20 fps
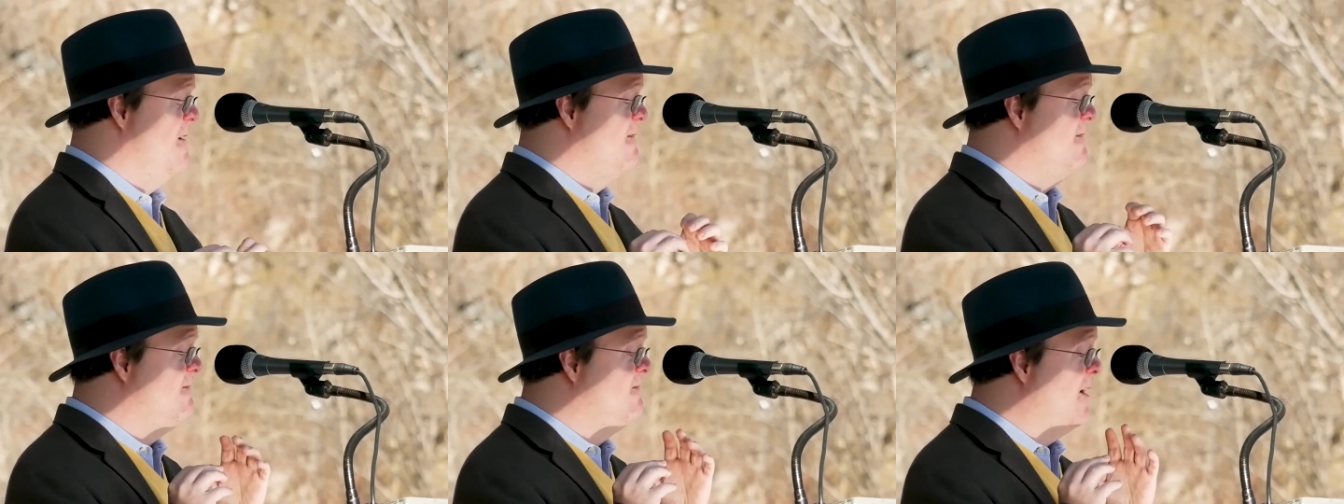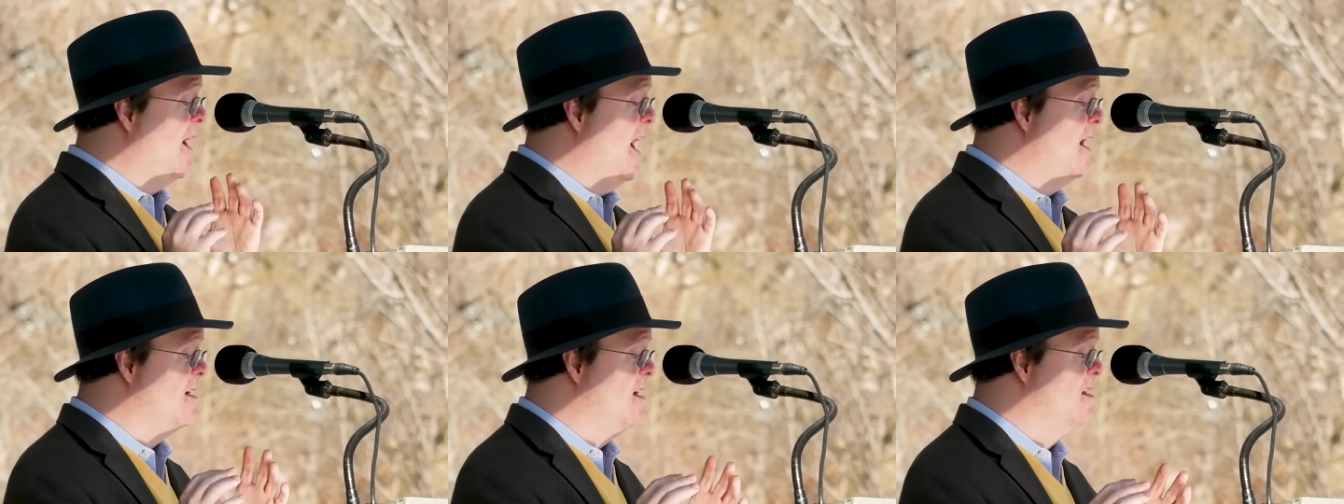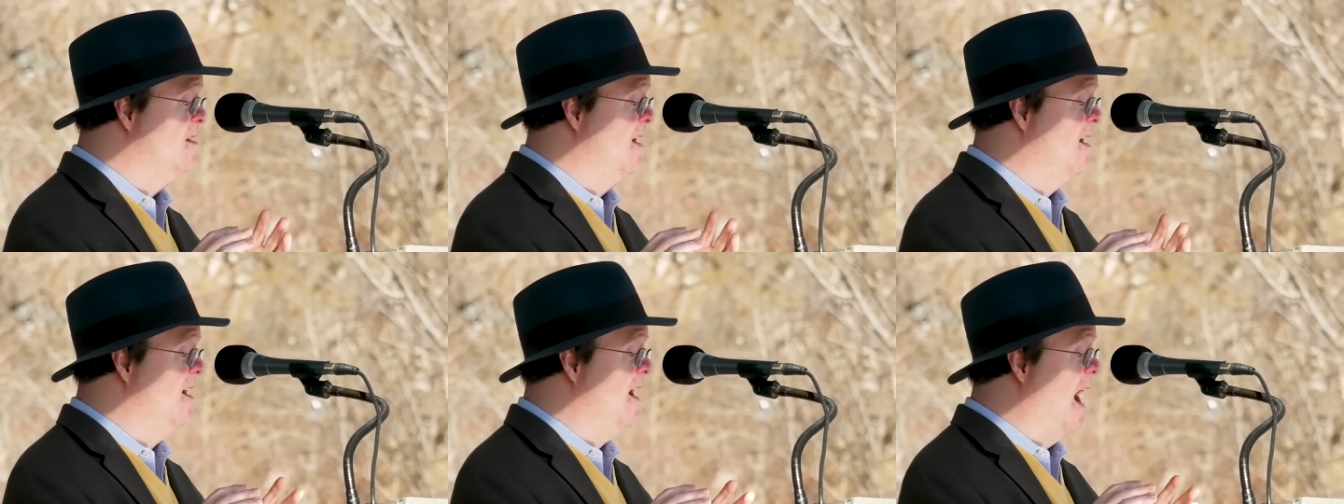
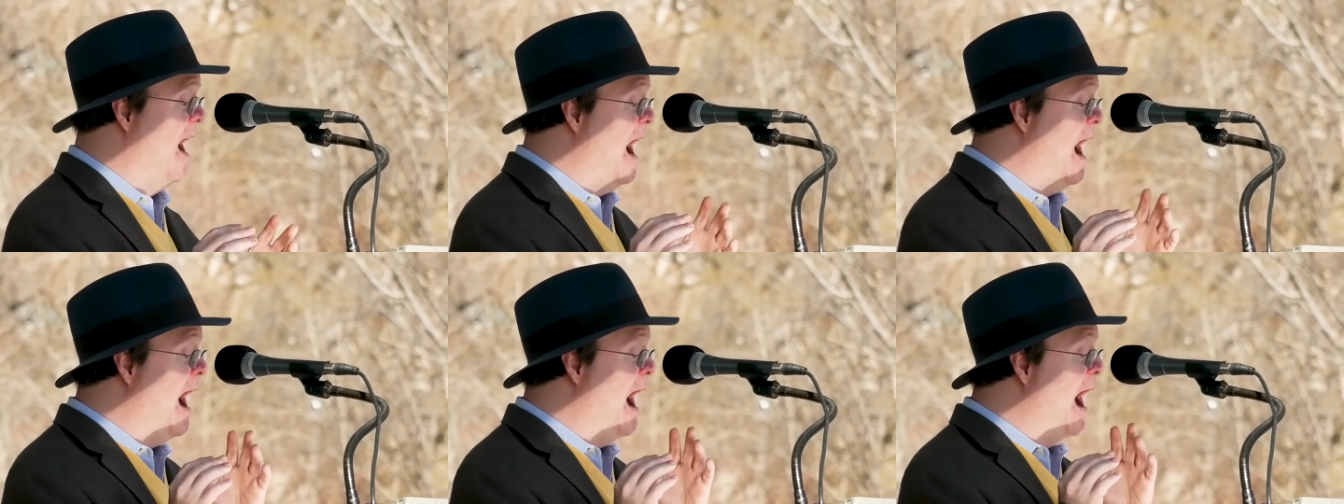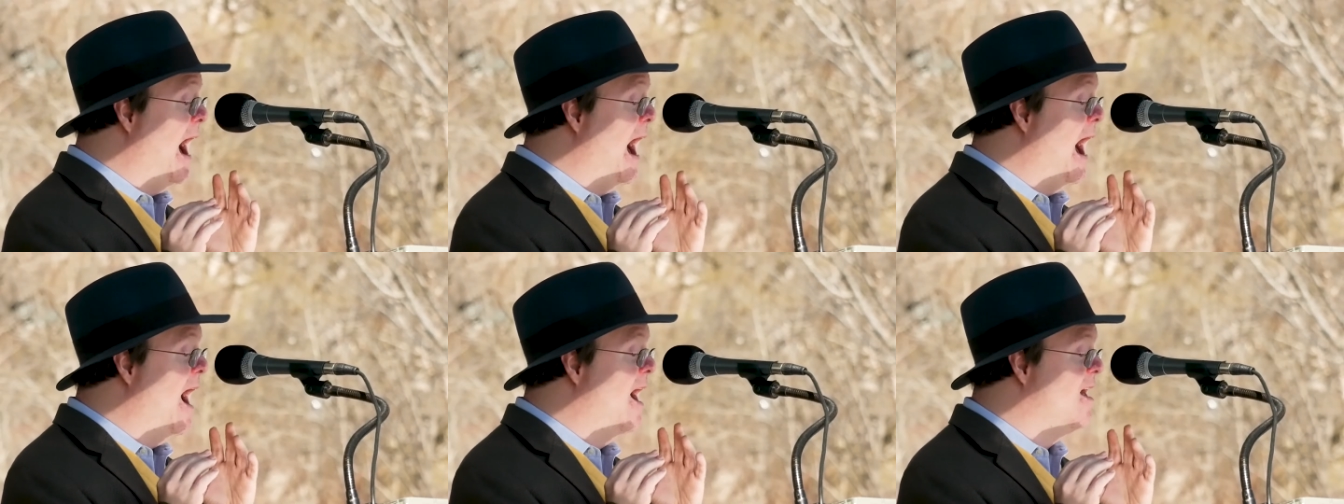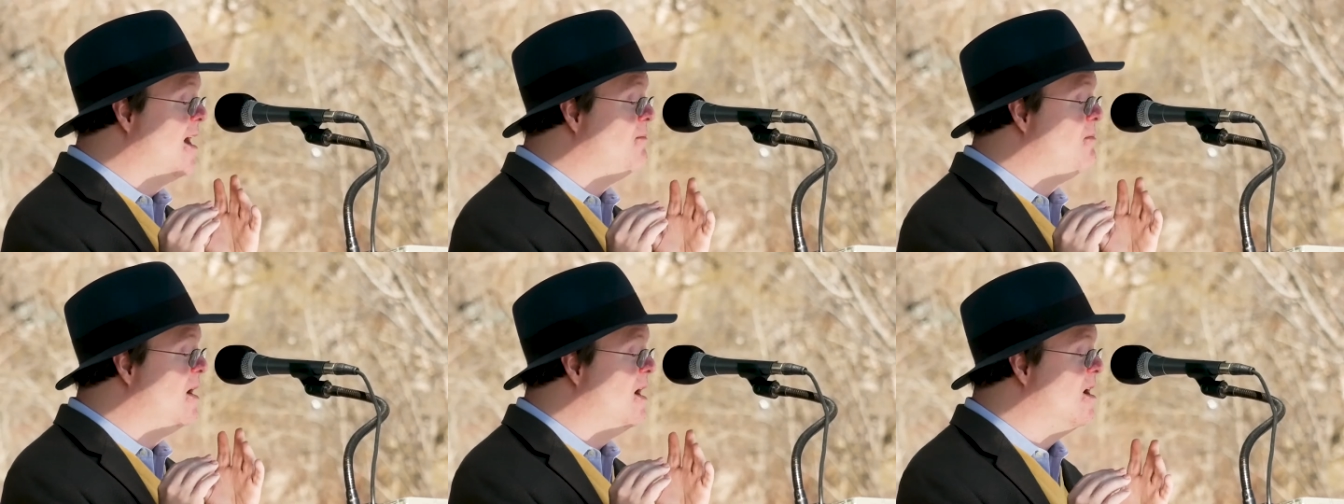Finally, I
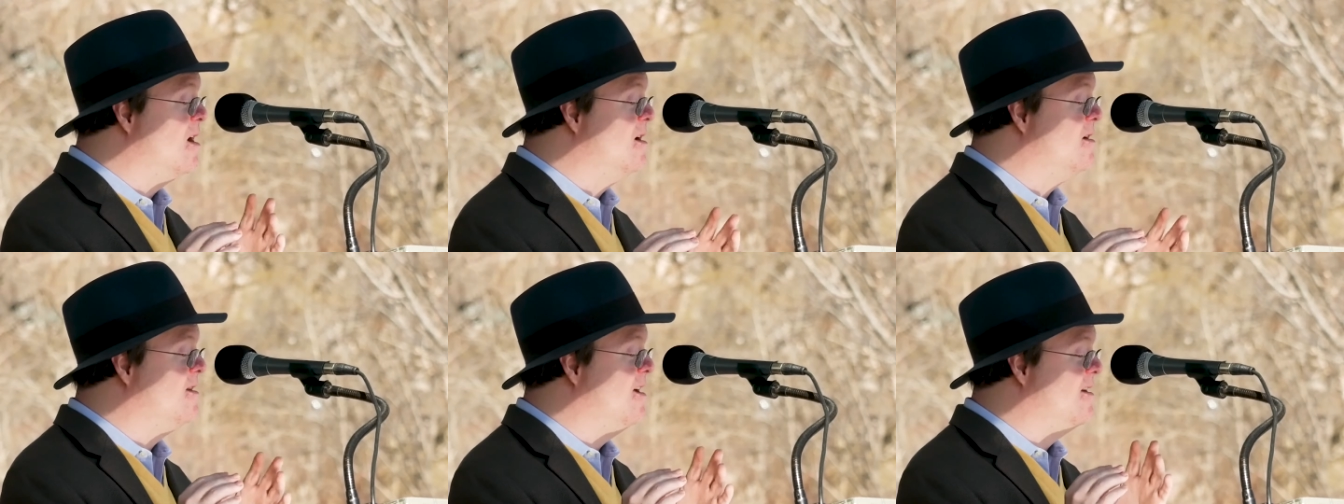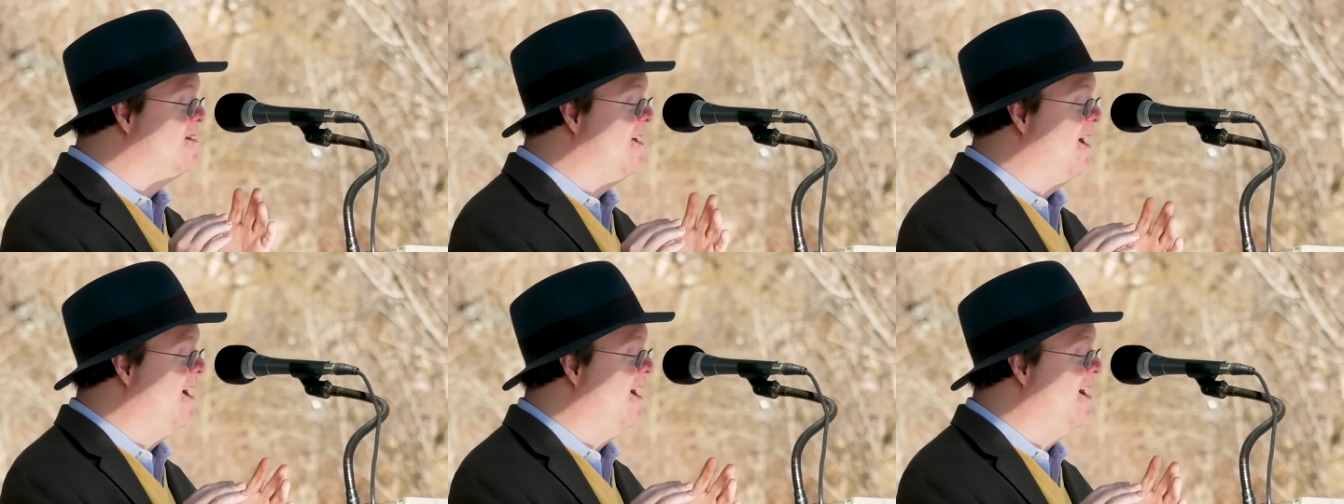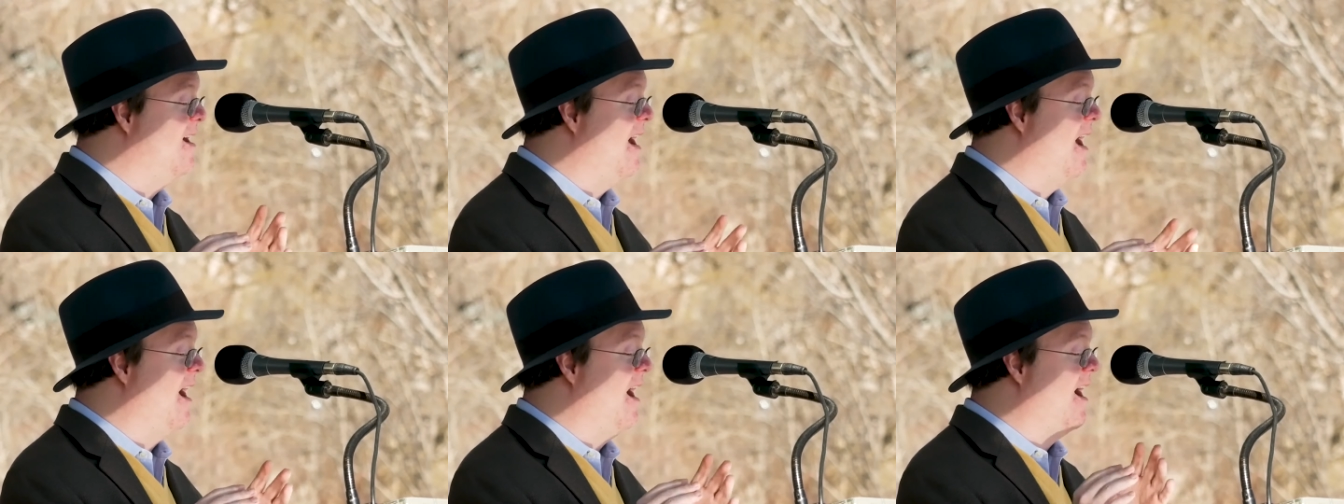am here
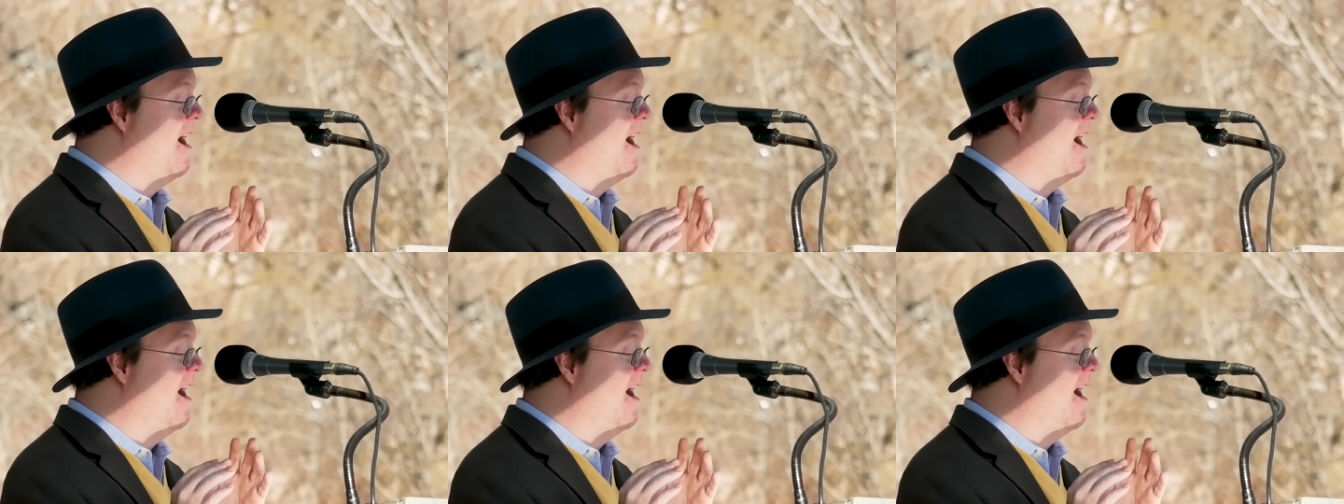today